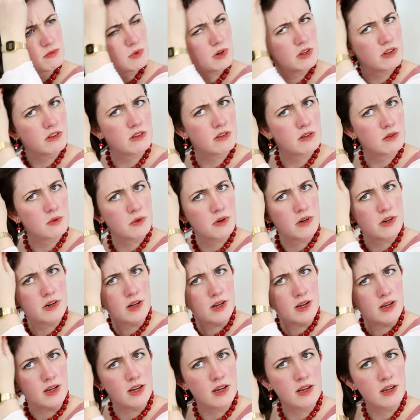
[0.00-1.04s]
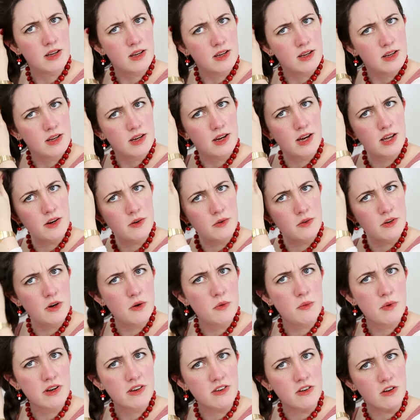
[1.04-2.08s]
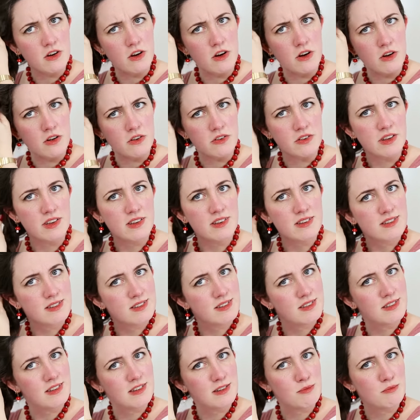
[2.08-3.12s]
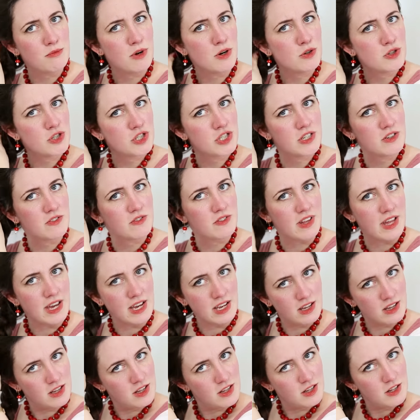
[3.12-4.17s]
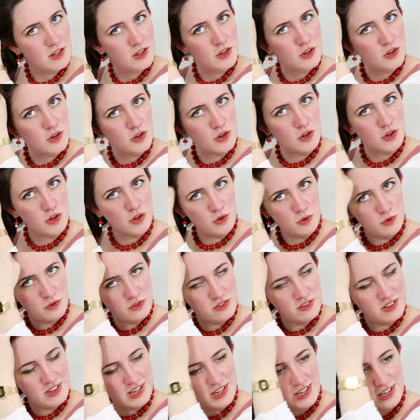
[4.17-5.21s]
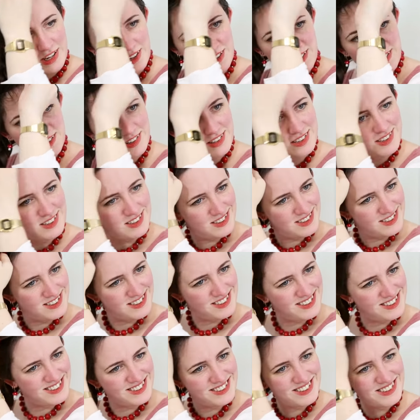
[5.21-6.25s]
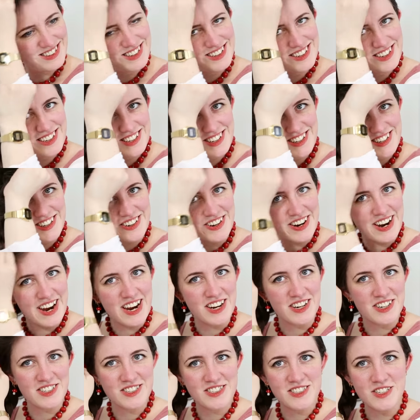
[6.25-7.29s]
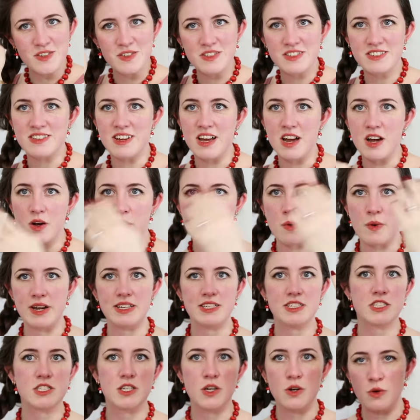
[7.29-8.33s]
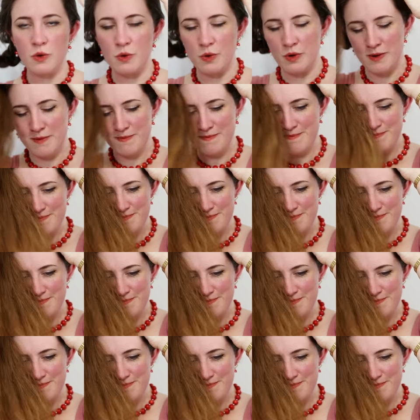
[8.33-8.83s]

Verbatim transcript: What's the word? I I don't know what to call this. This motion of like loosening your hair so it's not quite so